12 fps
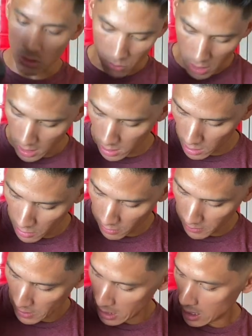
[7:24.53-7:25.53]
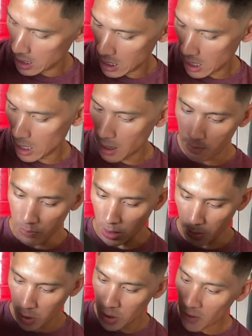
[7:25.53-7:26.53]
the right glove.
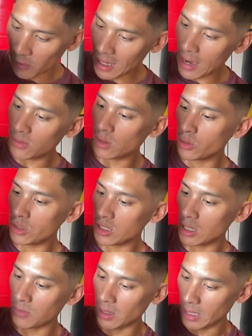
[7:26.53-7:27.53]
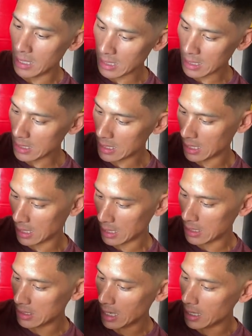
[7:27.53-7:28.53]
But you definitely have to loosen up the laces.
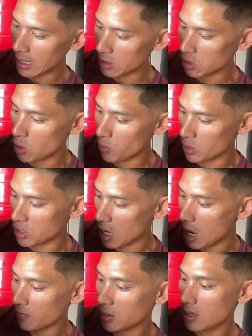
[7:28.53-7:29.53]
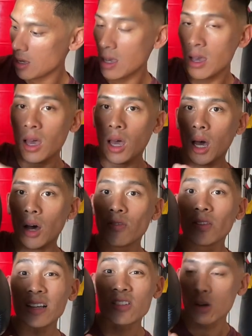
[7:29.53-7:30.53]
It's not like a super soft
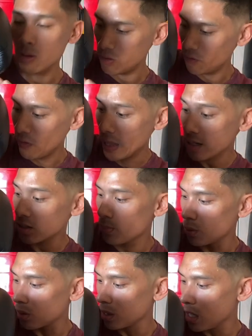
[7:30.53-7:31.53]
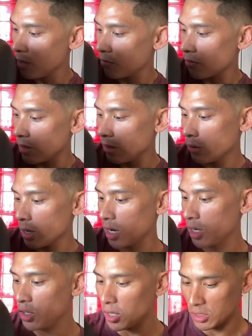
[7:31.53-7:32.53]
flexible glove where
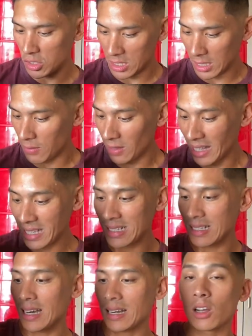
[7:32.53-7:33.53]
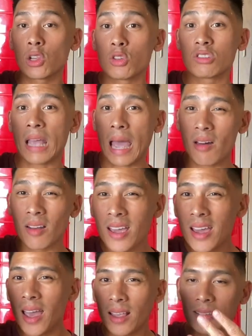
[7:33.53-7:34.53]
you can just leave the laces kind of closed down
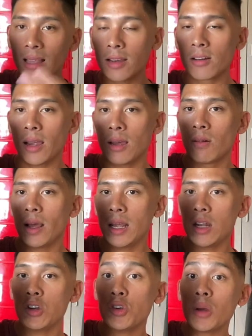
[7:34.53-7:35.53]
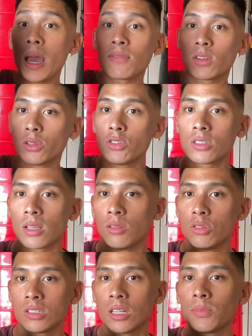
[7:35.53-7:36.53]
and slide your hand right in. You do have to
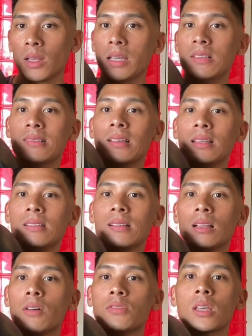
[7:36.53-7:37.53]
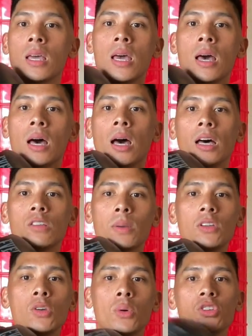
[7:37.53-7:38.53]
loosen up the laces on these gloves,
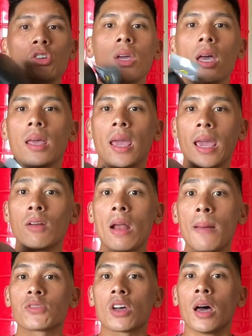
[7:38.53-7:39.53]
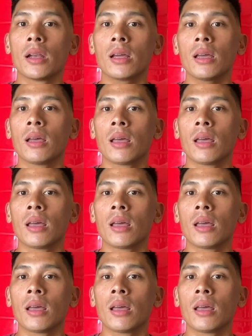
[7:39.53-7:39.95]
especially once you get hand wraps on.